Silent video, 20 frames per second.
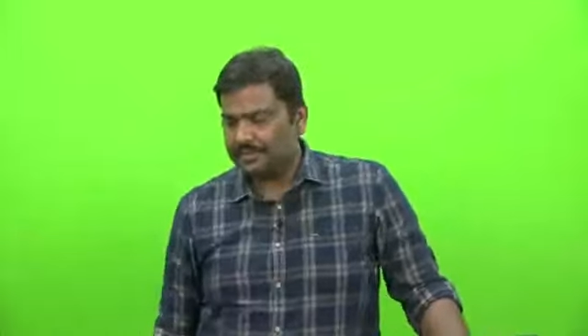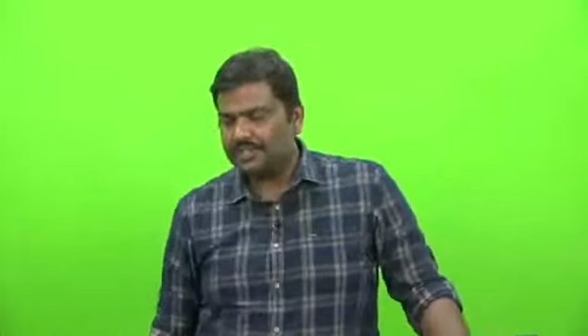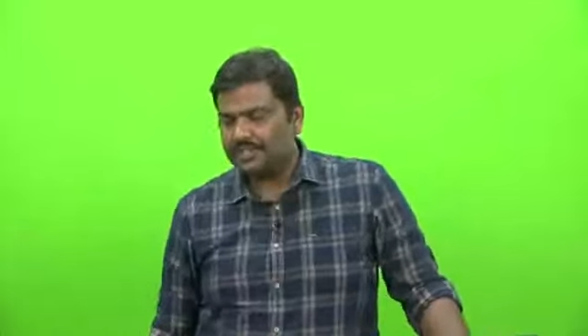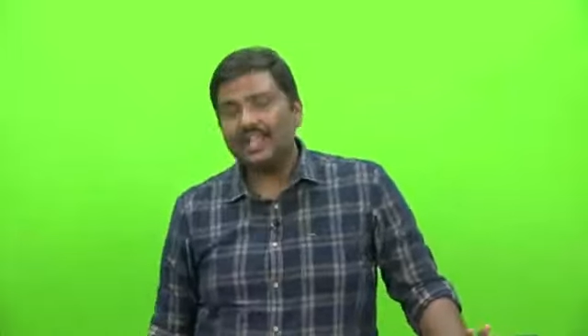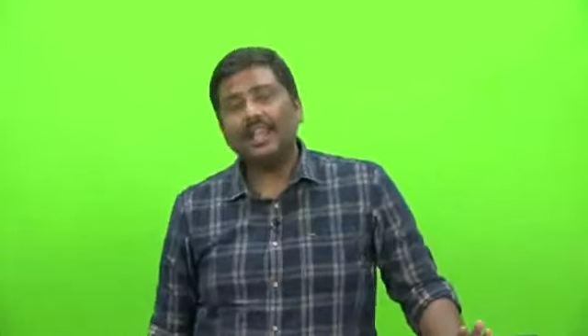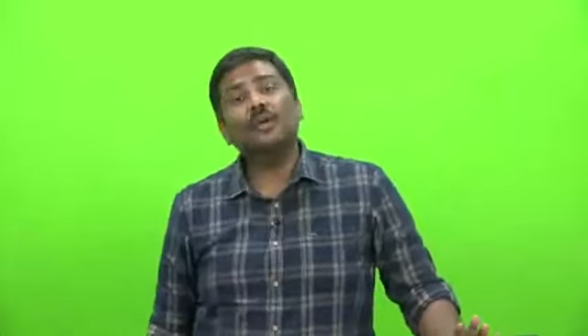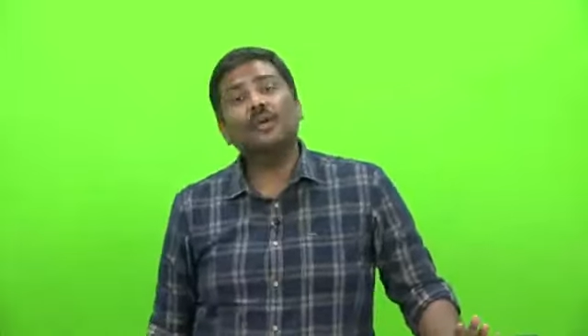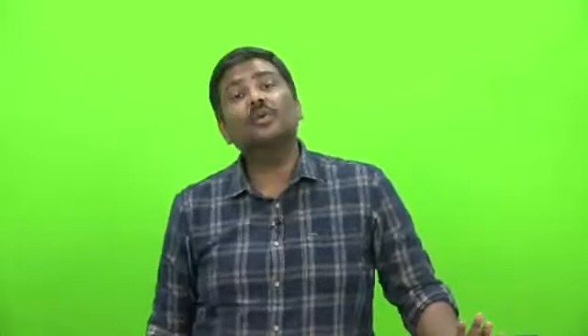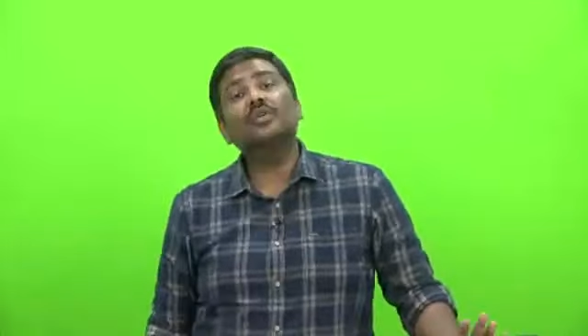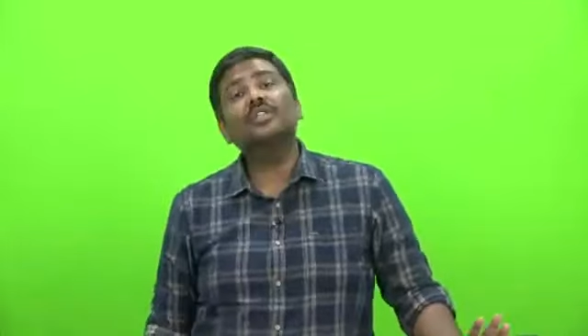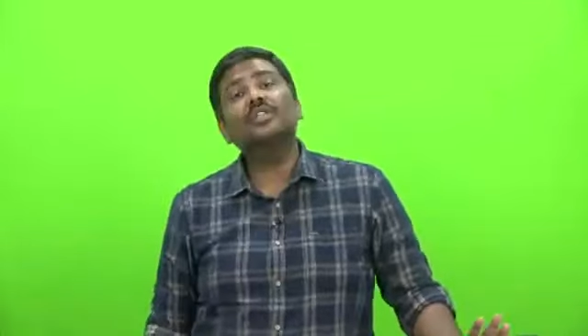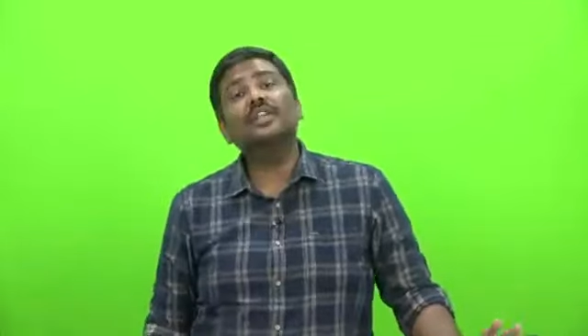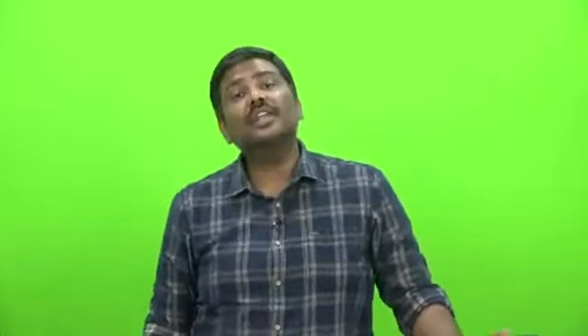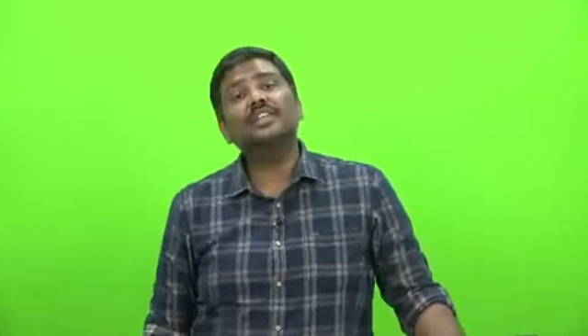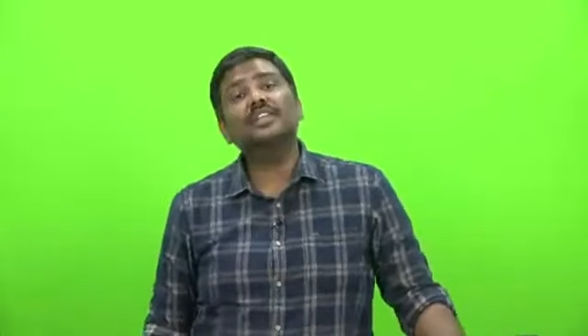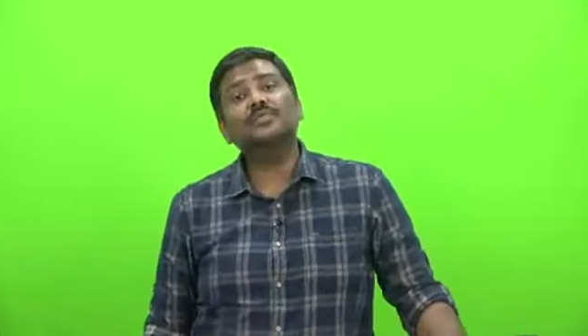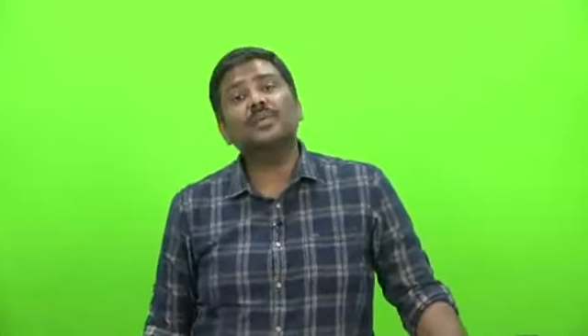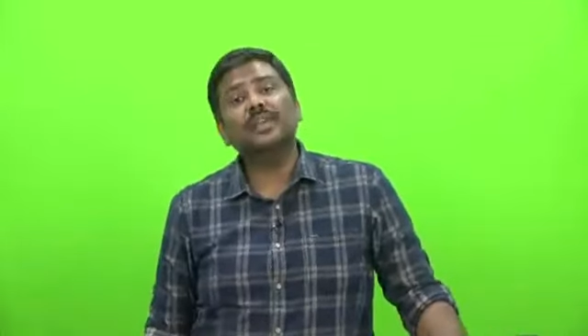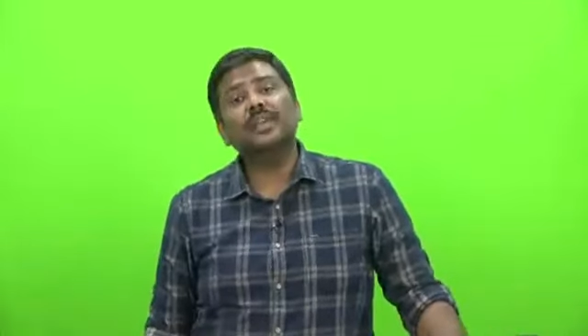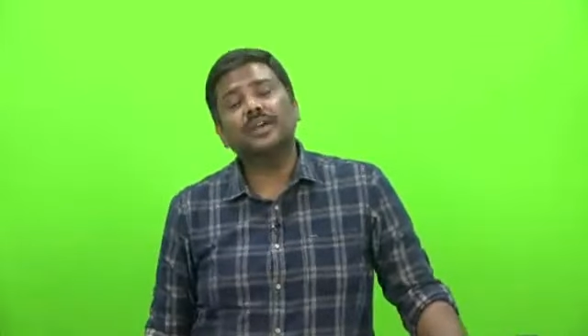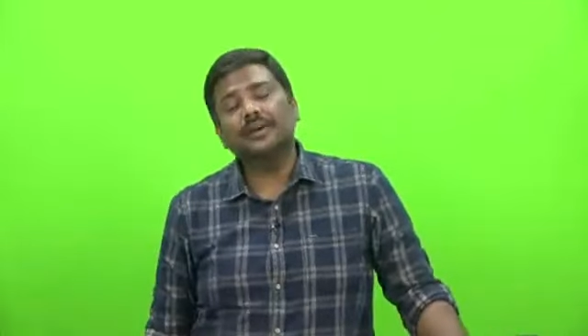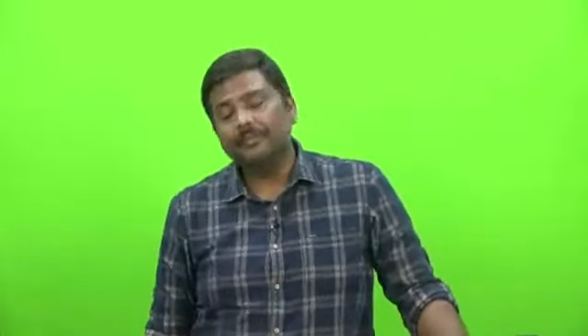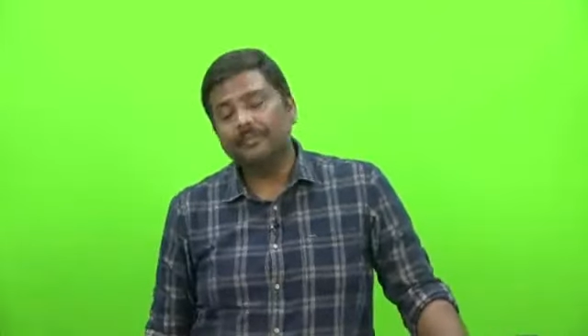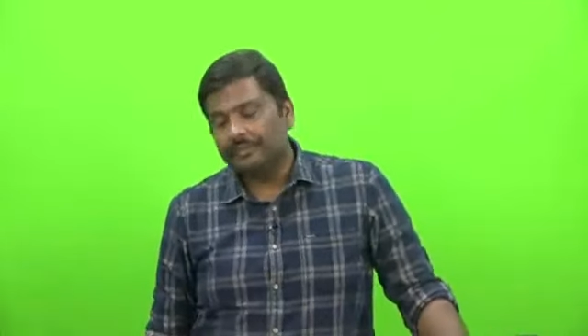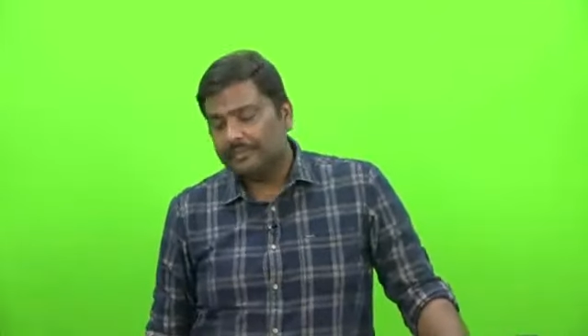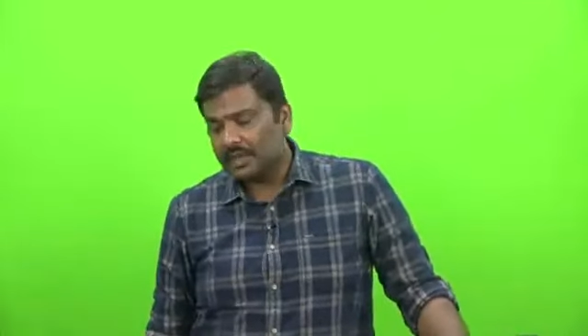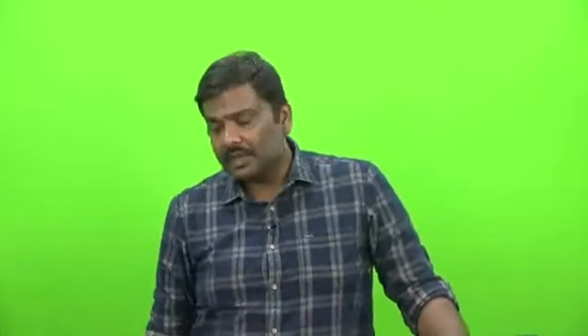Shall I go to the next one here?